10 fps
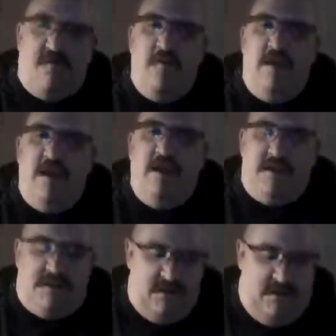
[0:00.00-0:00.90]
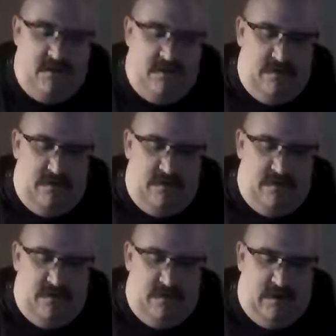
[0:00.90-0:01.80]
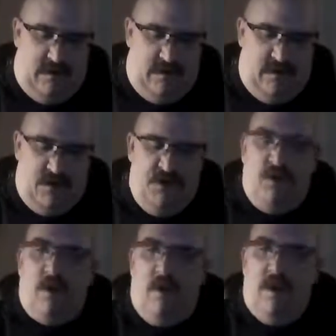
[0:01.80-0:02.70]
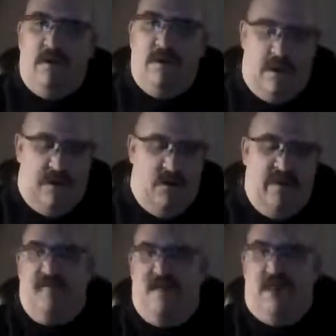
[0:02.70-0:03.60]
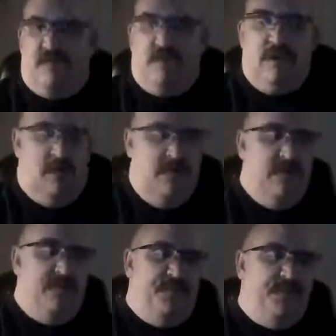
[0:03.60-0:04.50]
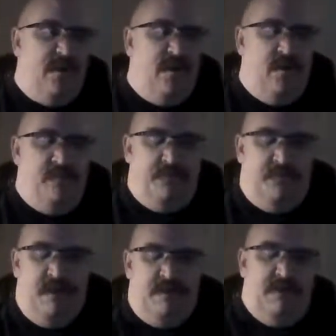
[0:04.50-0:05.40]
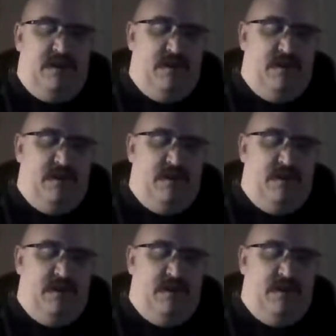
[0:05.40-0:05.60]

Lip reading: For me, it's a newer one. I know they've been out for a little bit, but